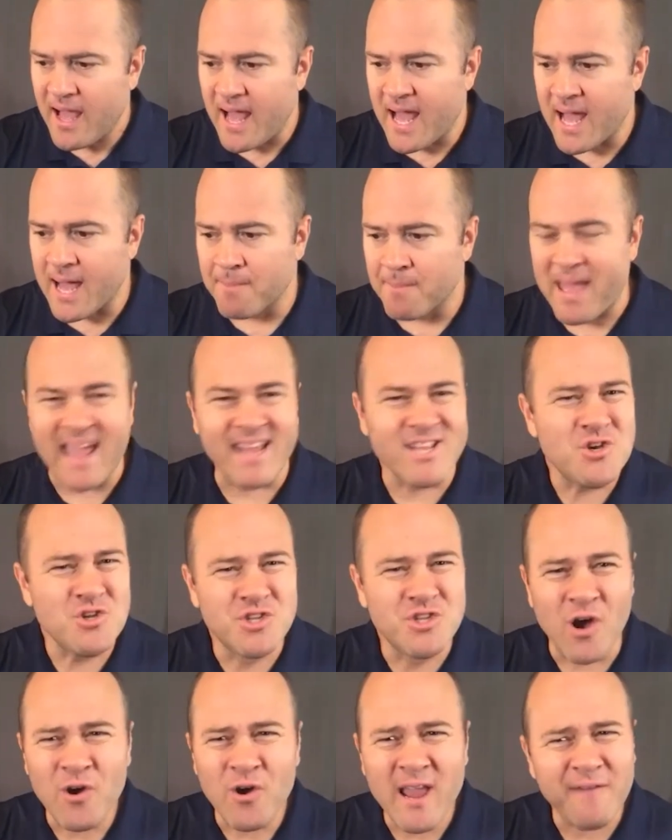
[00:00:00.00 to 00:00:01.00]
Um, and you
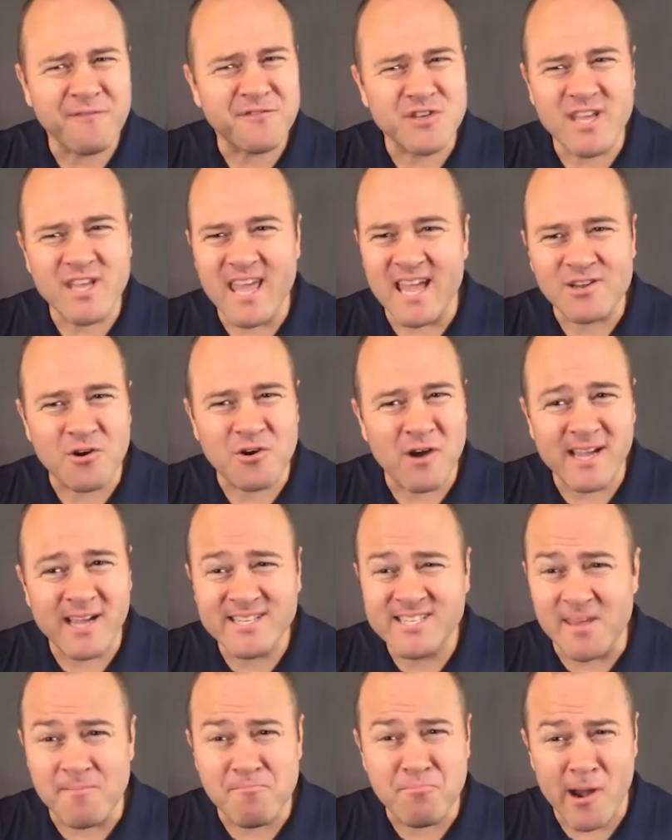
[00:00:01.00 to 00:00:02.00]
don't have to get
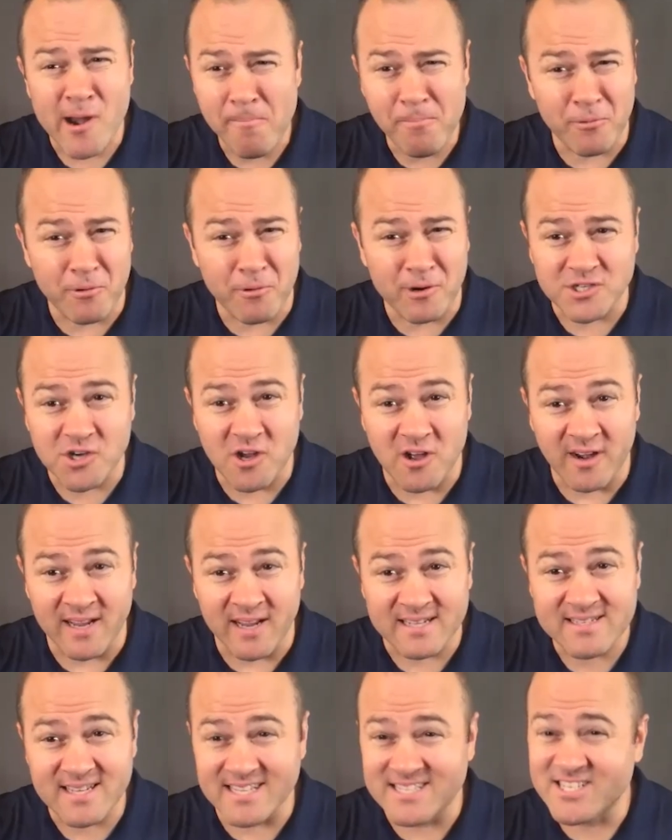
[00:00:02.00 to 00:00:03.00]
crazy prepperish on
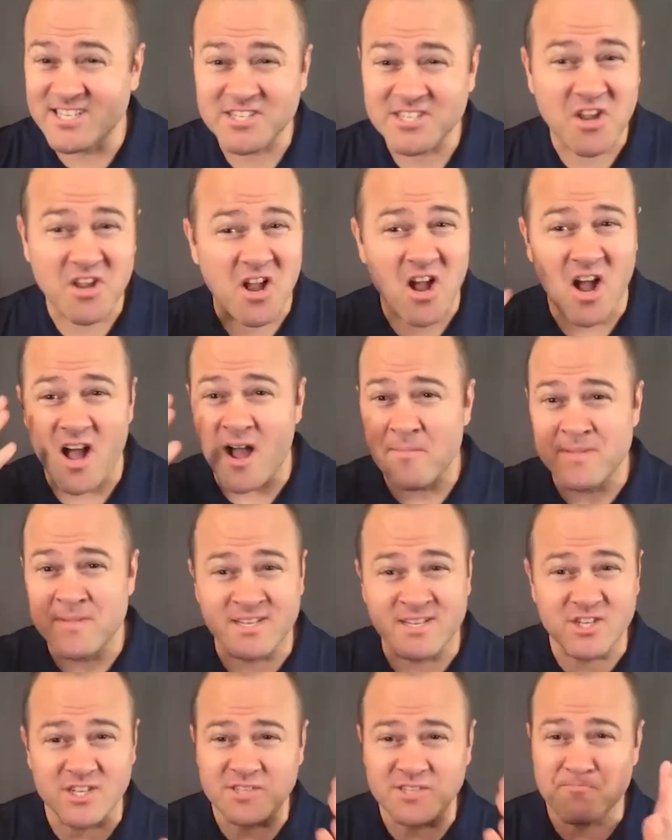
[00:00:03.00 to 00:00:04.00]
it. It's just common,
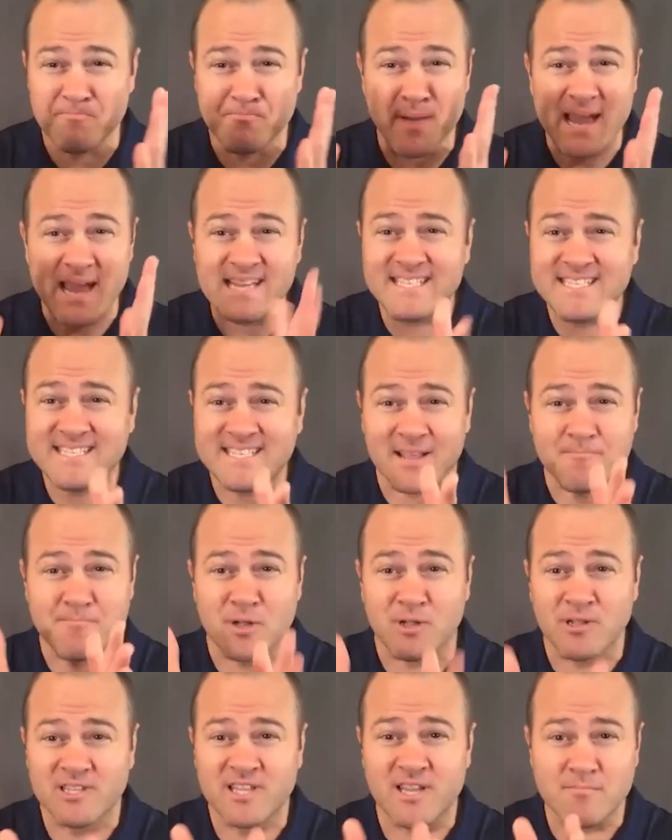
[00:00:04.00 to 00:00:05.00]
just basic
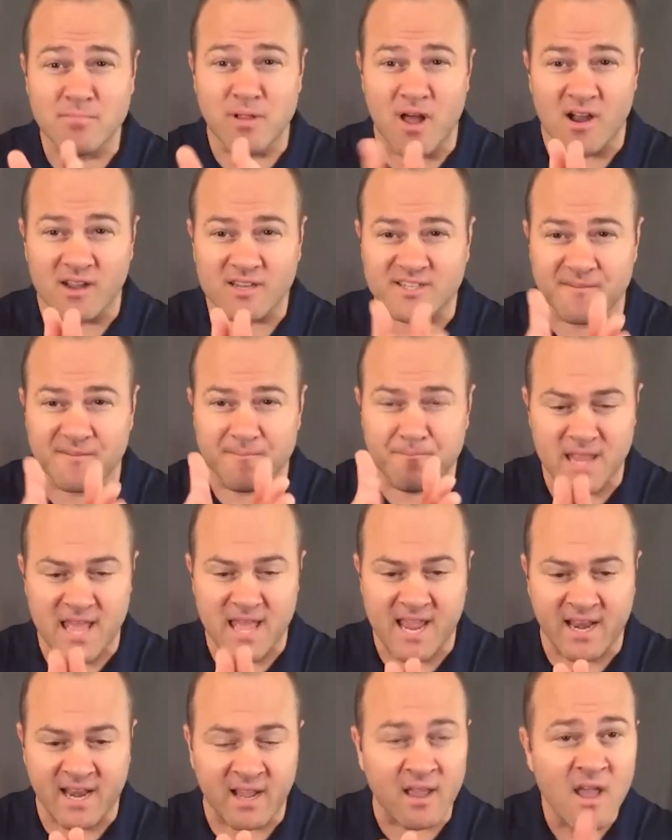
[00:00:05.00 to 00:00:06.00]
building blocks of
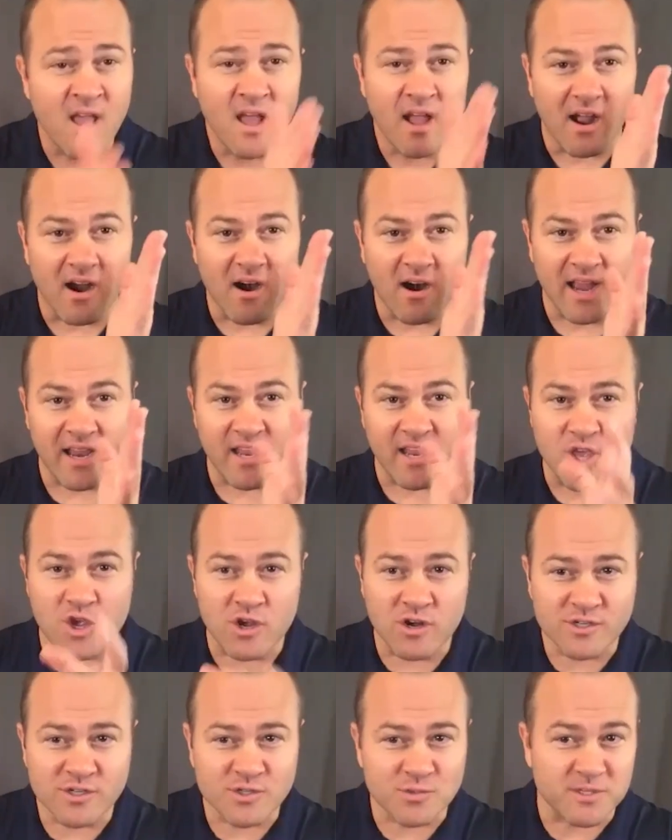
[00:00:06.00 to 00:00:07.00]
planning. All right,
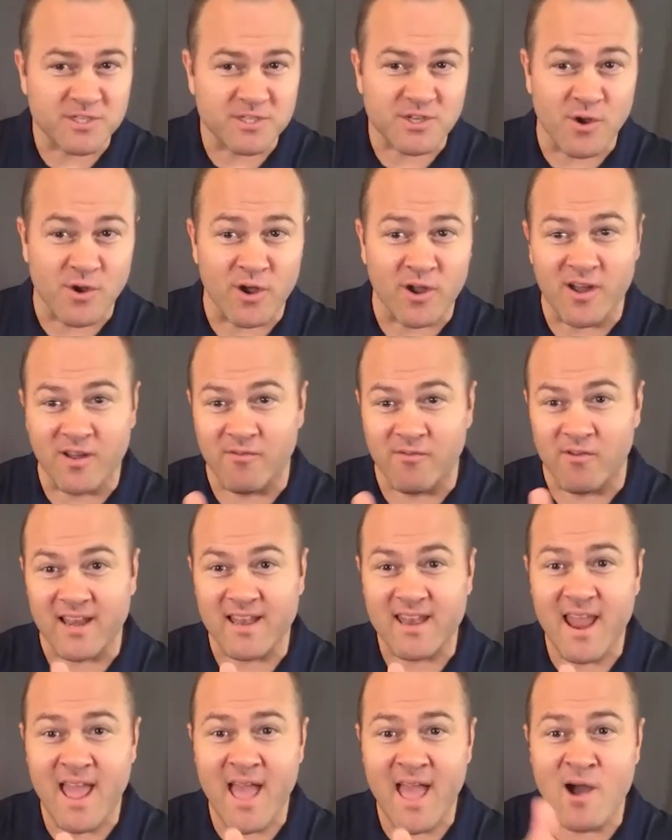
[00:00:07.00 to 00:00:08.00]
here's what's going on right
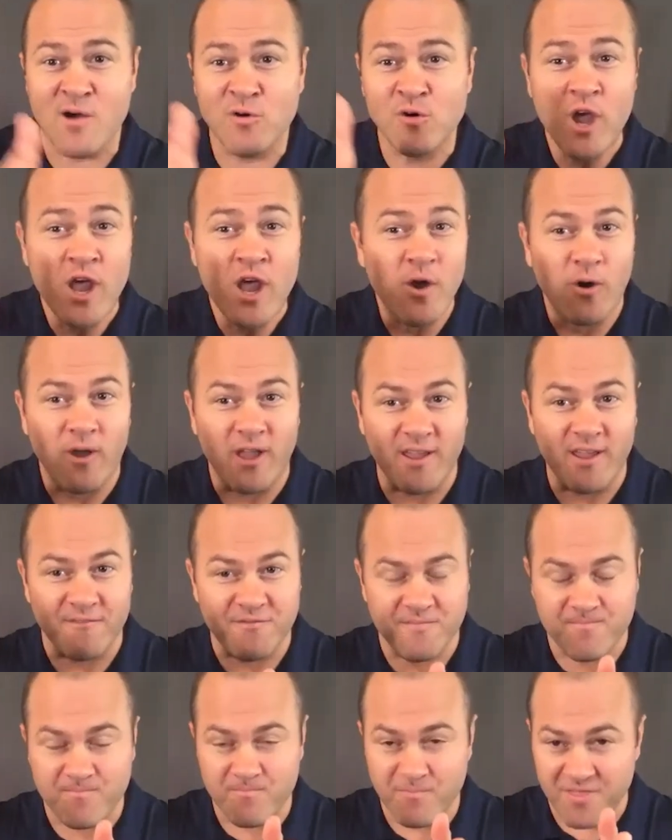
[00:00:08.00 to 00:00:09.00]
now. If
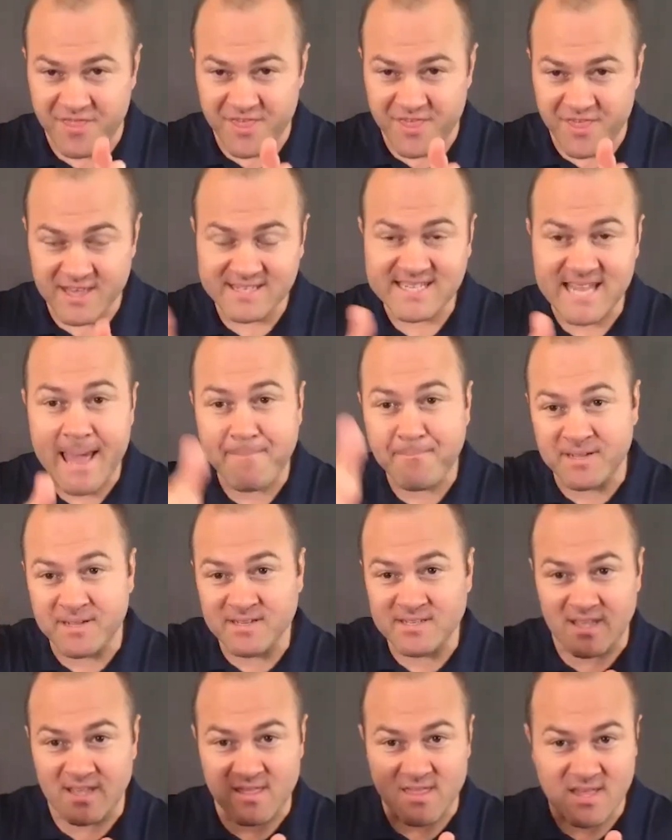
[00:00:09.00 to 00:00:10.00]
this
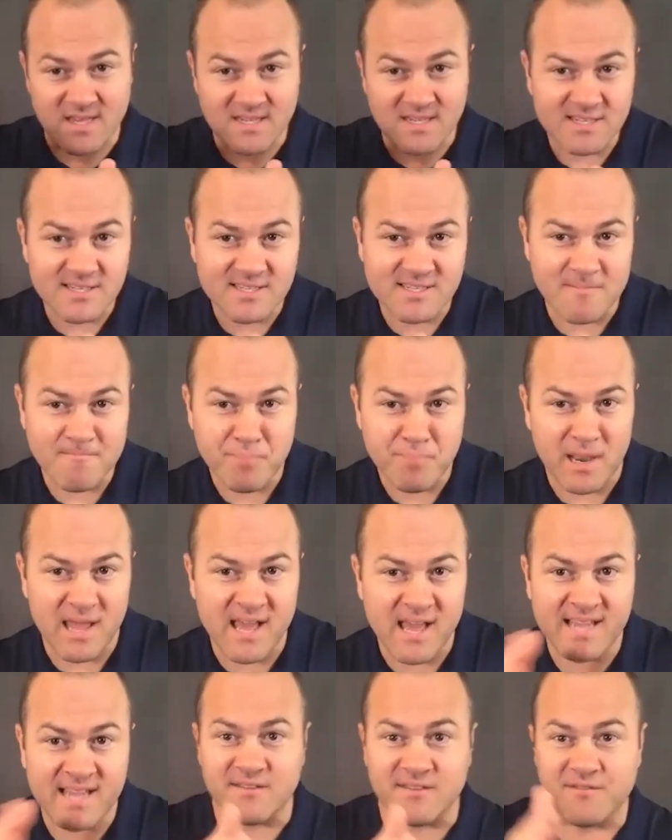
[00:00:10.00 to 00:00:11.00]
happens, then this is in
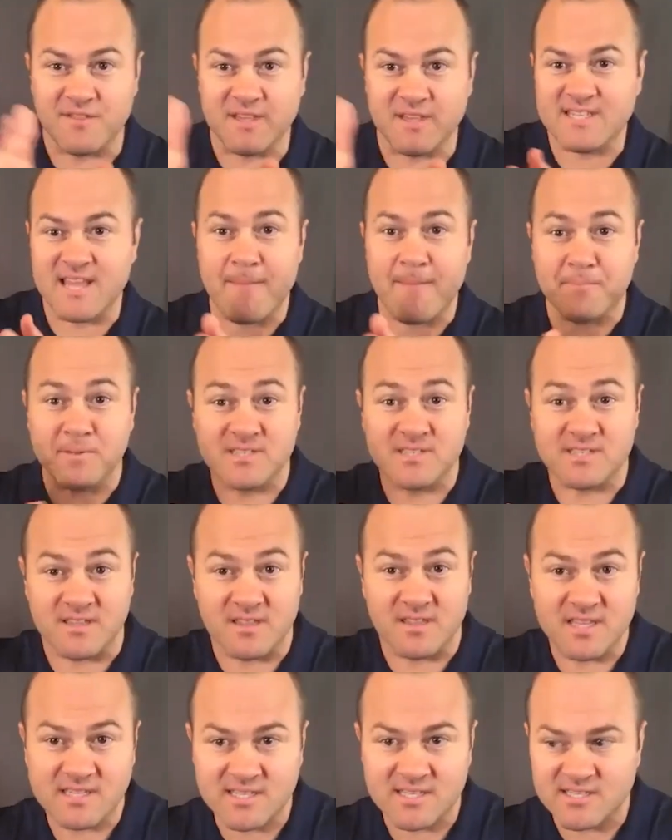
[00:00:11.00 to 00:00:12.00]
place. If this happens, then
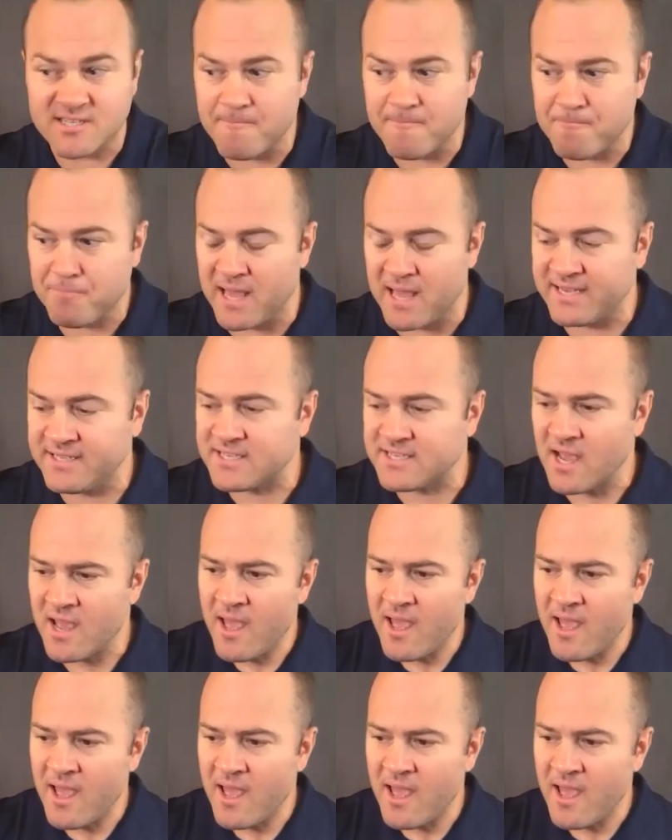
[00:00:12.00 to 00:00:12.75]
this is in place.